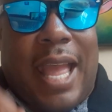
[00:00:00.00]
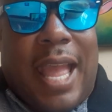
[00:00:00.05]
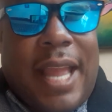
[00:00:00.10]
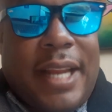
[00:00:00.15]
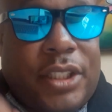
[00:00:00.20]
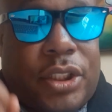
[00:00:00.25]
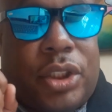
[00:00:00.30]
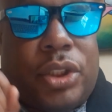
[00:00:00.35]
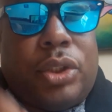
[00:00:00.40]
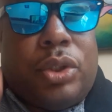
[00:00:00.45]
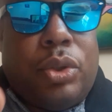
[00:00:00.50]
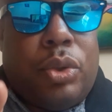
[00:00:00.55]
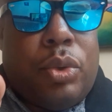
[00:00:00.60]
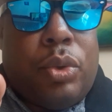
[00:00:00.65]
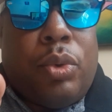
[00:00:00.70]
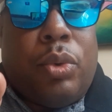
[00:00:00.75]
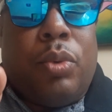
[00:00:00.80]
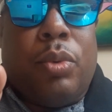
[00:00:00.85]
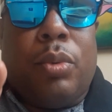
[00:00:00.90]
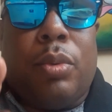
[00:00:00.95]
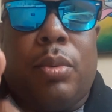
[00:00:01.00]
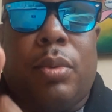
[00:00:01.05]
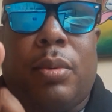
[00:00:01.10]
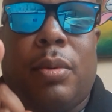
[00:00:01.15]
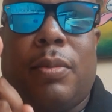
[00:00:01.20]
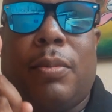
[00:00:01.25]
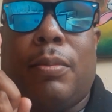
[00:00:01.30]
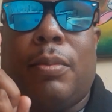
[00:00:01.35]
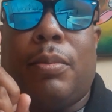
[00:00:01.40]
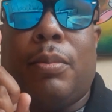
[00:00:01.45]

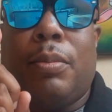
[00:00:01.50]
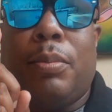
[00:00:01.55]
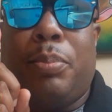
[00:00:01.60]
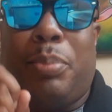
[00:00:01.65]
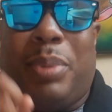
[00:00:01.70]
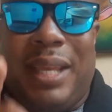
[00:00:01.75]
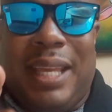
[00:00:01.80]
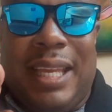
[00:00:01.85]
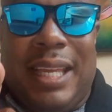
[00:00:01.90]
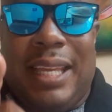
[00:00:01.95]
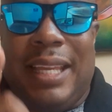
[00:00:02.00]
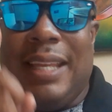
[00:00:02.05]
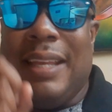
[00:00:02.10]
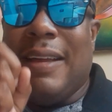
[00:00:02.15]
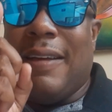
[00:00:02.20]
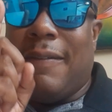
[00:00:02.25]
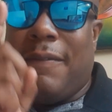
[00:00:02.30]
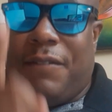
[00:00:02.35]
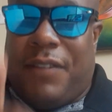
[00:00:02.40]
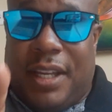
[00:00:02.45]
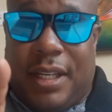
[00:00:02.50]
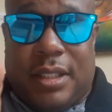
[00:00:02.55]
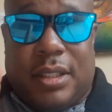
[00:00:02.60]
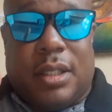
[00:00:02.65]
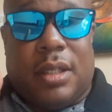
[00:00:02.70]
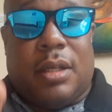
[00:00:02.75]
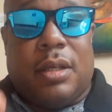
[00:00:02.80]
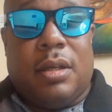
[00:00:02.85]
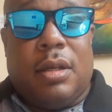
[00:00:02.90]
H-2B visa.